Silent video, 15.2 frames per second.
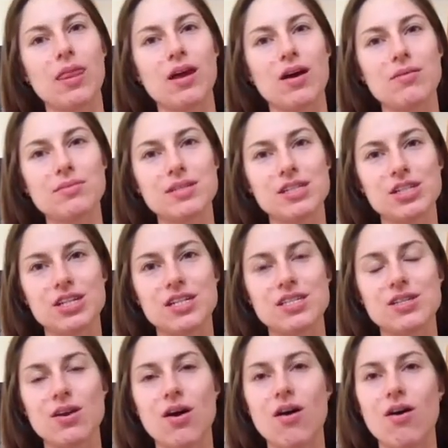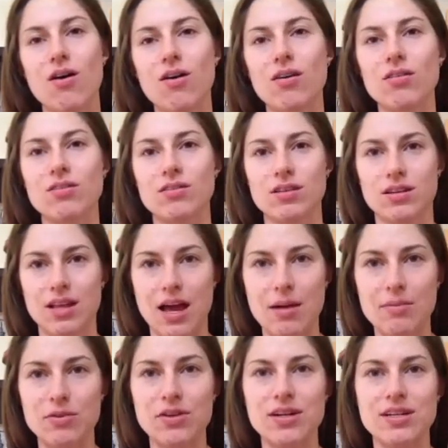competition is not all
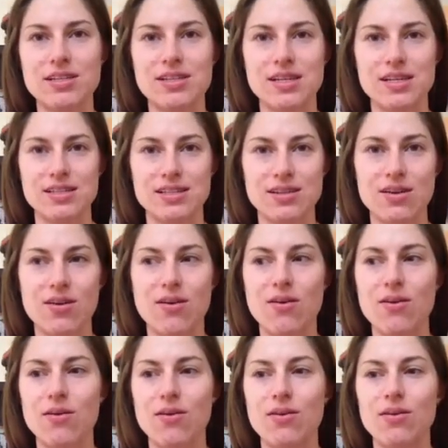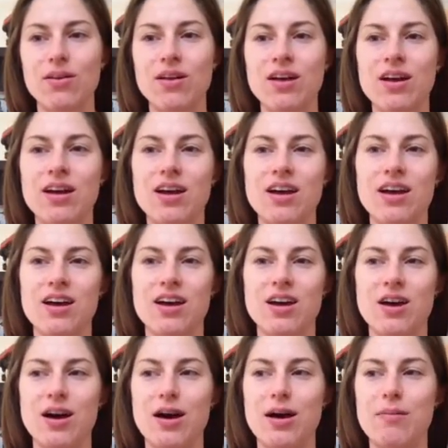glamorous. It's not all
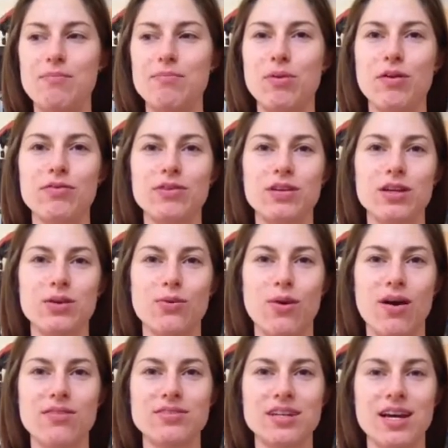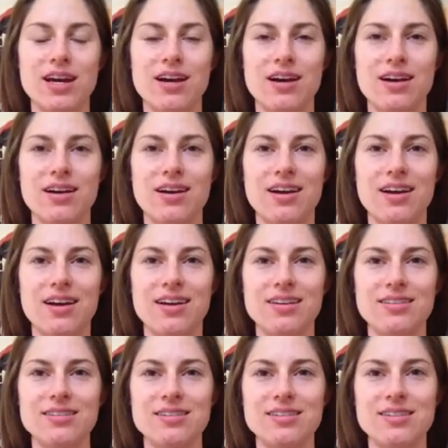perfectly coiffed hair
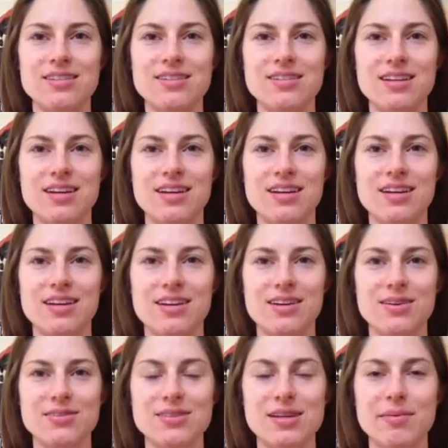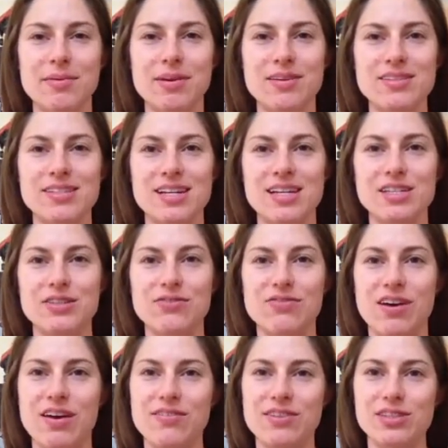and, stepping on stage in
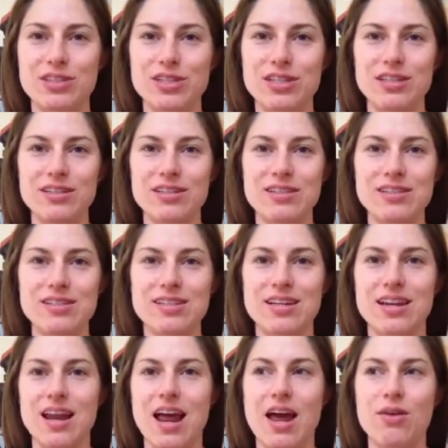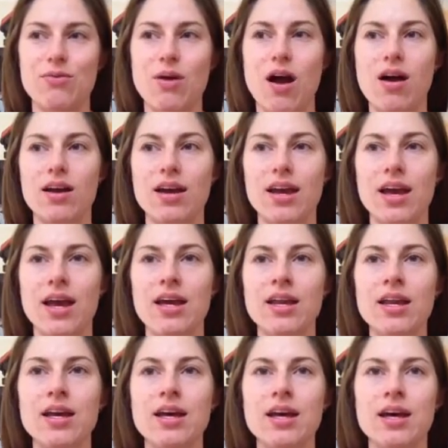5-inch heels and rocking it.
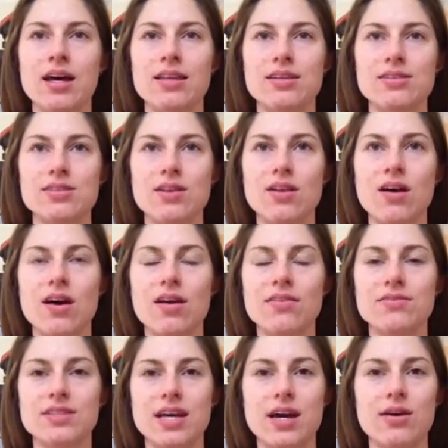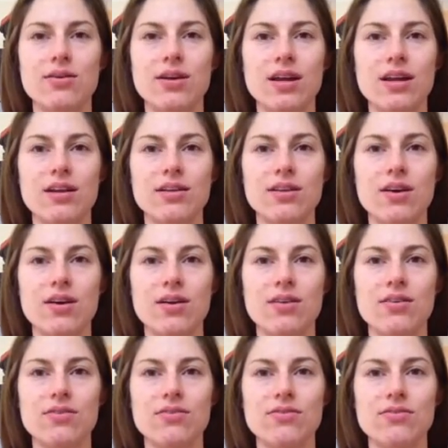There's a lot of doubt and a lot
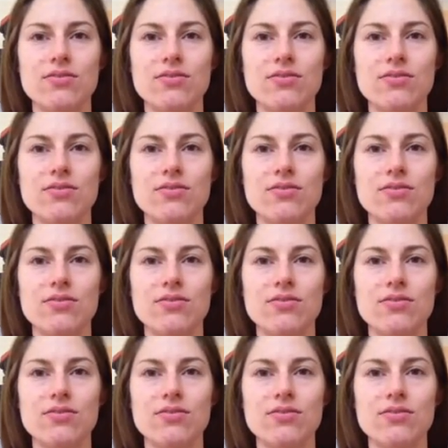of